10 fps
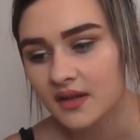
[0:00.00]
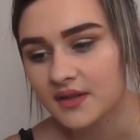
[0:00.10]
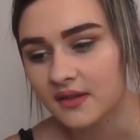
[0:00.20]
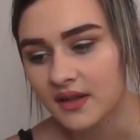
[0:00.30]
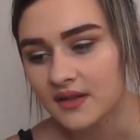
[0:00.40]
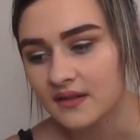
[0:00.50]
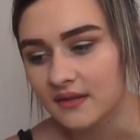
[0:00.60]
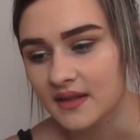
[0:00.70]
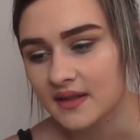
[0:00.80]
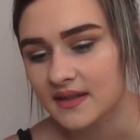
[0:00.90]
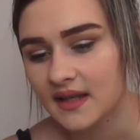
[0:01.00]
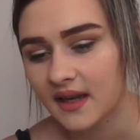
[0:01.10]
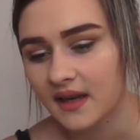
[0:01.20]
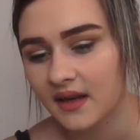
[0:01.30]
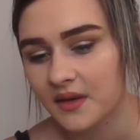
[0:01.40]
So I just wanted to
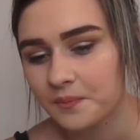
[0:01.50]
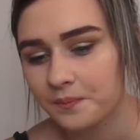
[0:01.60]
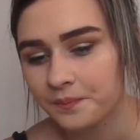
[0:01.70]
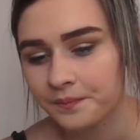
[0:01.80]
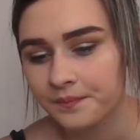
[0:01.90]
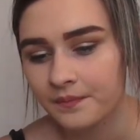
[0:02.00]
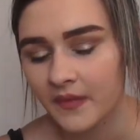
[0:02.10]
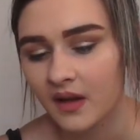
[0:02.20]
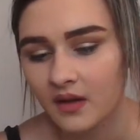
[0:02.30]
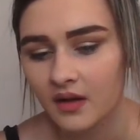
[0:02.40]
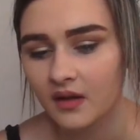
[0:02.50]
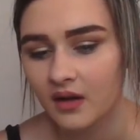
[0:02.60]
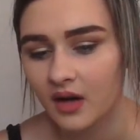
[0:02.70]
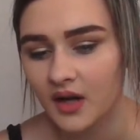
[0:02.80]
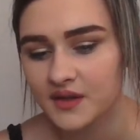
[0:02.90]
say
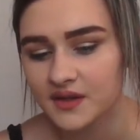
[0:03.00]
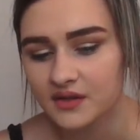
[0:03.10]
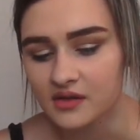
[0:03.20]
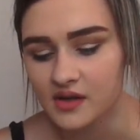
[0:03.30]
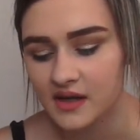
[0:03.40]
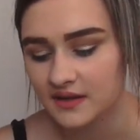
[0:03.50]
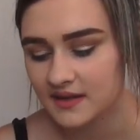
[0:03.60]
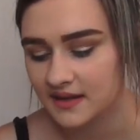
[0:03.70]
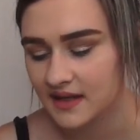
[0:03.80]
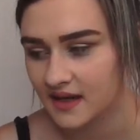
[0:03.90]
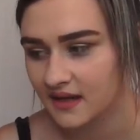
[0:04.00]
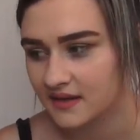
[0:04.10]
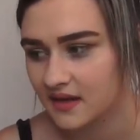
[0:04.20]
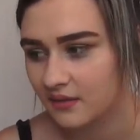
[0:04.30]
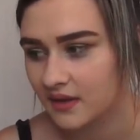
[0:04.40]
I just don't
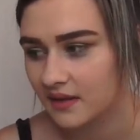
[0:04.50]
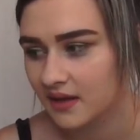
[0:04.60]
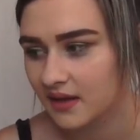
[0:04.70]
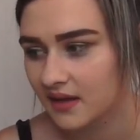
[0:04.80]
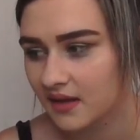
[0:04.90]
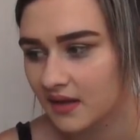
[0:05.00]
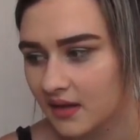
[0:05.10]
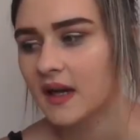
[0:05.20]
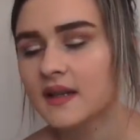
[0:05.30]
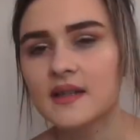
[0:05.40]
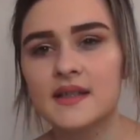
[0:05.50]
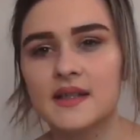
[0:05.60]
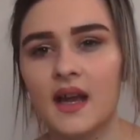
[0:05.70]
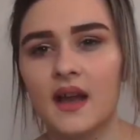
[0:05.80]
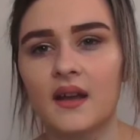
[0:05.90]
understand really. I
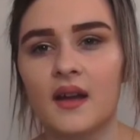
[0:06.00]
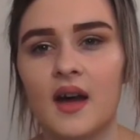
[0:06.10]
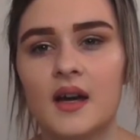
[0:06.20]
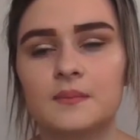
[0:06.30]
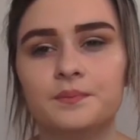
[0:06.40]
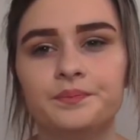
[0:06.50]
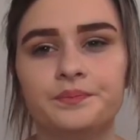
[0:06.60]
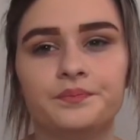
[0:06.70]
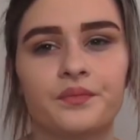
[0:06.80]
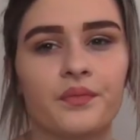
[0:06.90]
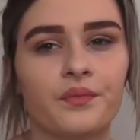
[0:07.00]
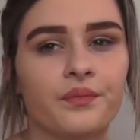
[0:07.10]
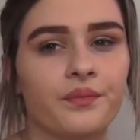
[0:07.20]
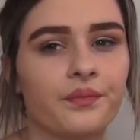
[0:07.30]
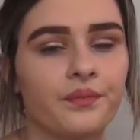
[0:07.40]
understand um,
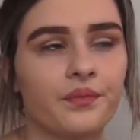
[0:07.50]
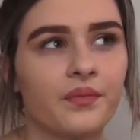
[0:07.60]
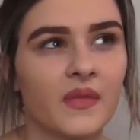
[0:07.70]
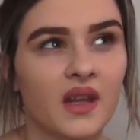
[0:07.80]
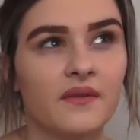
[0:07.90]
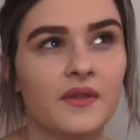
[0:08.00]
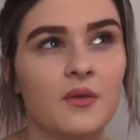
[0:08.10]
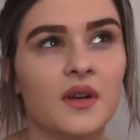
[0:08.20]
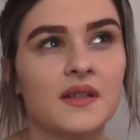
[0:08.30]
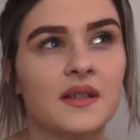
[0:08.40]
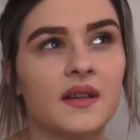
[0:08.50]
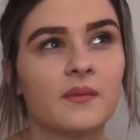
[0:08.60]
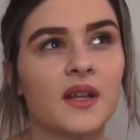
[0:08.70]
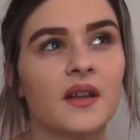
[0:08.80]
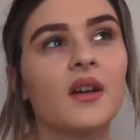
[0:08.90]
if you wanted to
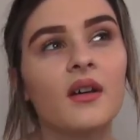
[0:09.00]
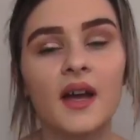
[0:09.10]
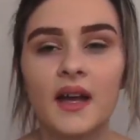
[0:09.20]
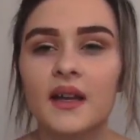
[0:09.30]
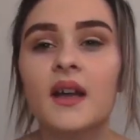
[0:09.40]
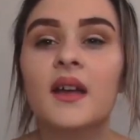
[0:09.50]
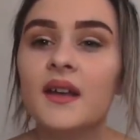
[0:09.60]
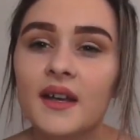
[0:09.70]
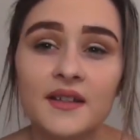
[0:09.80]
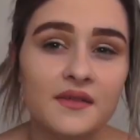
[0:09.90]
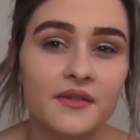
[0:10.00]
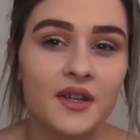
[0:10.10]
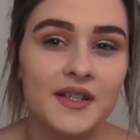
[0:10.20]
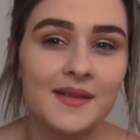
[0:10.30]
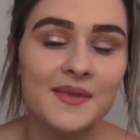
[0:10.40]
like be like, oh hey, here's a
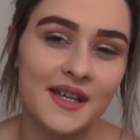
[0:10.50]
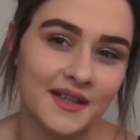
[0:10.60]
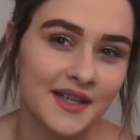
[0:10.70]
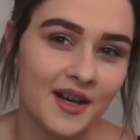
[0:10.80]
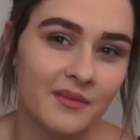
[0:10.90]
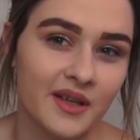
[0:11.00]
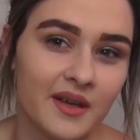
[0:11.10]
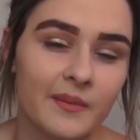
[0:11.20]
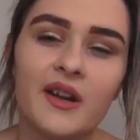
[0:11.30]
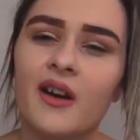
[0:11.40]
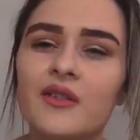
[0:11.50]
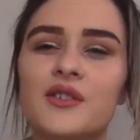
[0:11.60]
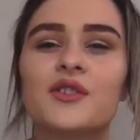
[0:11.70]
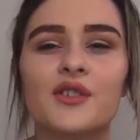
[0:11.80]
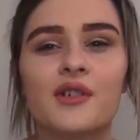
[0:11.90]
few tips like to help you get better, I would
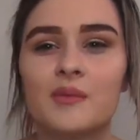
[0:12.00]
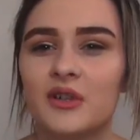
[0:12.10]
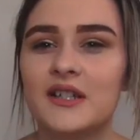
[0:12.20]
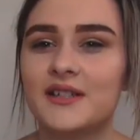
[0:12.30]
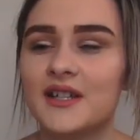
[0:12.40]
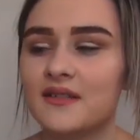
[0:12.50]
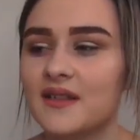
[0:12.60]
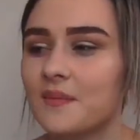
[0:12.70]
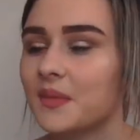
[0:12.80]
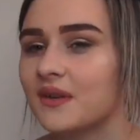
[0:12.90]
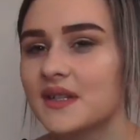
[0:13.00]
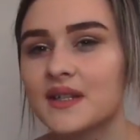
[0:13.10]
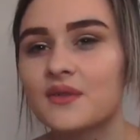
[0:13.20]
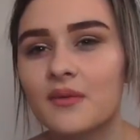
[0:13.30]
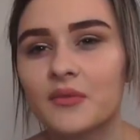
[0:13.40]
so appreciate that because
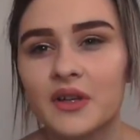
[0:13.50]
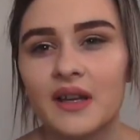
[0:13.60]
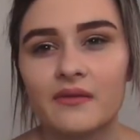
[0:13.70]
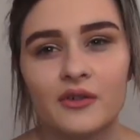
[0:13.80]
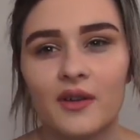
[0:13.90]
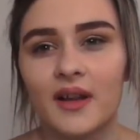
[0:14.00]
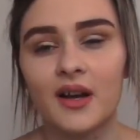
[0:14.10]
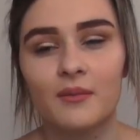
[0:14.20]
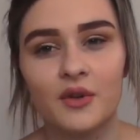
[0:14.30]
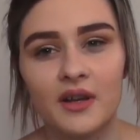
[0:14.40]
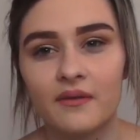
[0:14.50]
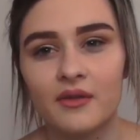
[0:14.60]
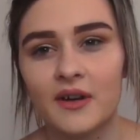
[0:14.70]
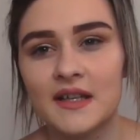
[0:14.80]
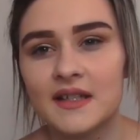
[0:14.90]
that's what I'm looking for. Like I'm looking
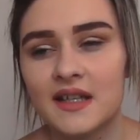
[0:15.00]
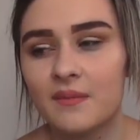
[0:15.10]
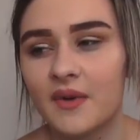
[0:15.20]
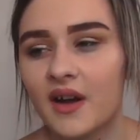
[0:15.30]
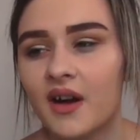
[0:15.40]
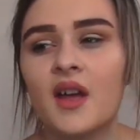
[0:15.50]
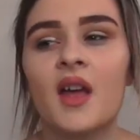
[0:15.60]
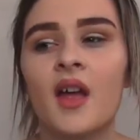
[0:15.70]
for ways to get better.